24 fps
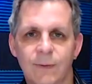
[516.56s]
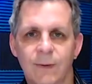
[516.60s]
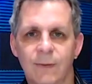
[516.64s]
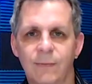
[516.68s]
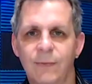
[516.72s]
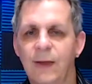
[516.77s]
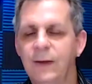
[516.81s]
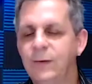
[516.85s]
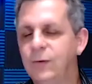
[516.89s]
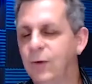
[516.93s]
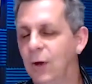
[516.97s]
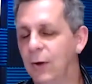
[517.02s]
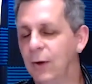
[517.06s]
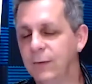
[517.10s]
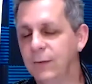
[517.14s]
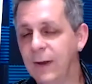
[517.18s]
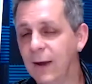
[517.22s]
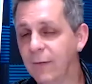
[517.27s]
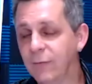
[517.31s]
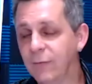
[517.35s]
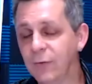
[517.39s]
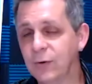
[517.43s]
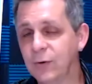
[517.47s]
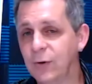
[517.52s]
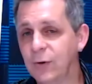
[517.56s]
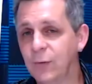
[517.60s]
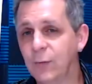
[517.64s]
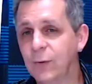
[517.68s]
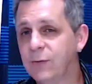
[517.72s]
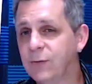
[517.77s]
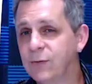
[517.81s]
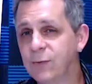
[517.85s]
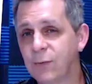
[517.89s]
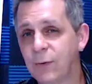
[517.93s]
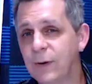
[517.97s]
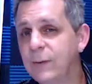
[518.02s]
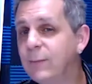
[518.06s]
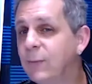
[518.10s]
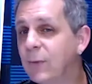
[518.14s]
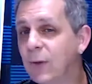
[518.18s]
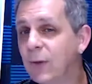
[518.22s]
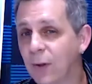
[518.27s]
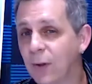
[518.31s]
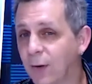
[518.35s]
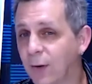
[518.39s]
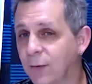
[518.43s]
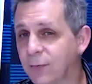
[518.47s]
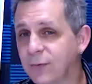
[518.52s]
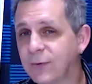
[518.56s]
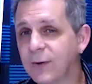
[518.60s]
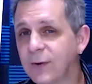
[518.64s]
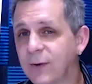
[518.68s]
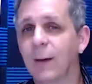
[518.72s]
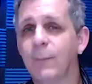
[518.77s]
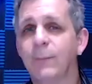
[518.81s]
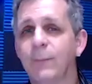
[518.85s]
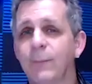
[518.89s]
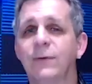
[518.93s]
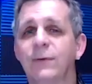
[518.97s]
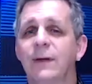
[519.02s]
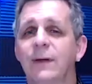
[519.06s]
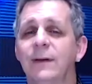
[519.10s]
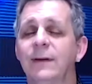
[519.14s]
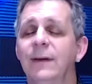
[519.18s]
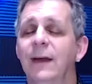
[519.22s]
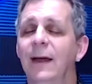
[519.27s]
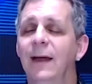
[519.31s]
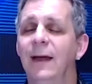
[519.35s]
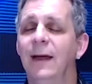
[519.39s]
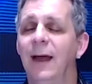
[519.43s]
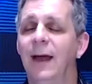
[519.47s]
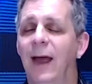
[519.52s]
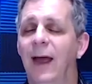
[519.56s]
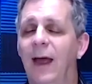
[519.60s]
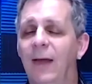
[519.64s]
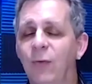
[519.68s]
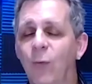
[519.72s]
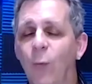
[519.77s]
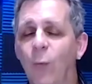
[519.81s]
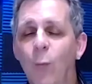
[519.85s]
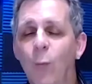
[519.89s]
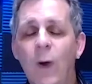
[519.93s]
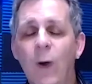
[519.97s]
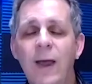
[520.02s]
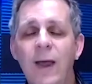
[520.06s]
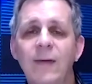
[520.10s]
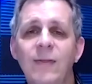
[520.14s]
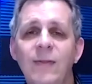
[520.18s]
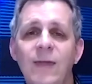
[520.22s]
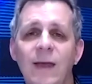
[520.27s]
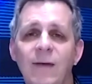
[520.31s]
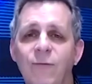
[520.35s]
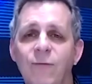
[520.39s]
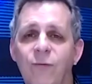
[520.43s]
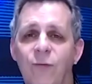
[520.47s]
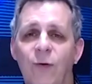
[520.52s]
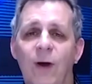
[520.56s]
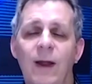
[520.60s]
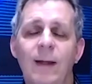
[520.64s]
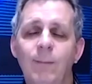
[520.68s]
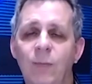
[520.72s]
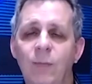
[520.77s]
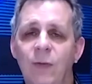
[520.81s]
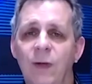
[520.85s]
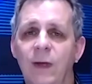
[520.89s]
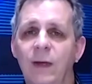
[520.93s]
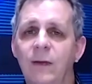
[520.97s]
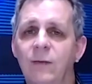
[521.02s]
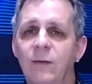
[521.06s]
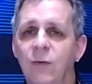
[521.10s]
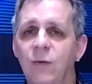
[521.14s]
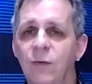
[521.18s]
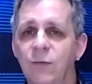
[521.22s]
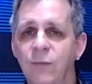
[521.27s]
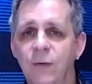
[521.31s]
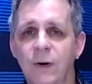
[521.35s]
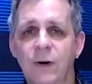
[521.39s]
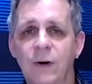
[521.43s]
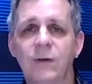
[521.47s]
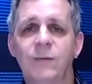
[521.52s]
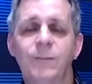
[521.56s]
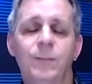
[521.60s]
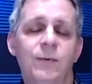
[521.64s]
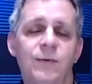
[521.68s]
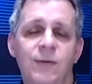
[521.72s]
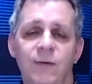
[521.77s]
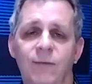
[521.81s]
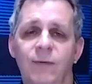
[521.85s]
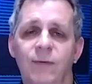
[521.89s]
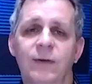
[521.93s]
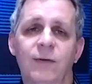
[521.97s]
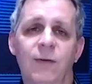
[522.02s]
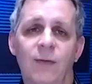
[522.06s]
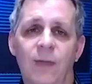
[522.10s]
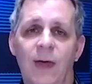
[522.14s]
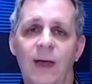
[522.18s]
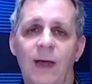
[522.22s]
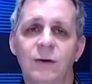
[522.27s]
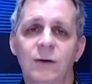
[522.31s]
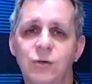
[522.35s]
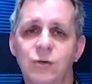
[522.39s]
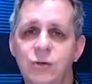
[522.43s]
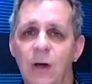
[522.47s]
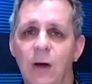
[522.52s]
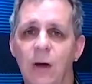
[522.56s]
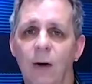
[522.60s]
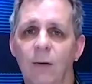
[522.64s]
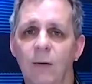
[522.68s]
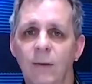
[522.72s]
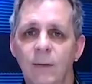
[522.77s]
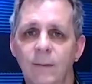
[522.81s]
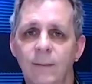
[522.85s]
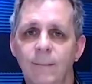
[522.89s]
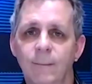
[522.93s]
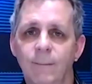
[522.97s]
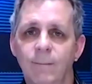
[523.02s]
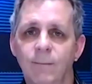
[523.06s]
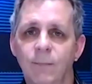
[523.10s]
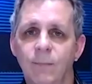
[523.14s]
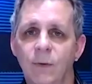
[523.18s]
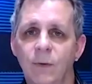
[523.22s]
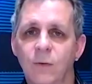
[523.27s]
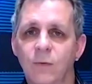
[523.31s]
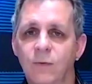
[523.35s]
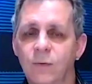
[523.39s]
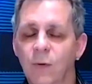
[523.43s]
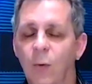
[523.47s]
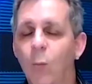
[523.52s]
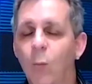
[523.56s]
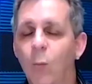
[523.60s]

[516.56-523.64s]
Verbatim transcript: they don't never do extreme close-ups and mm. and the way they frame things is very specific to that show so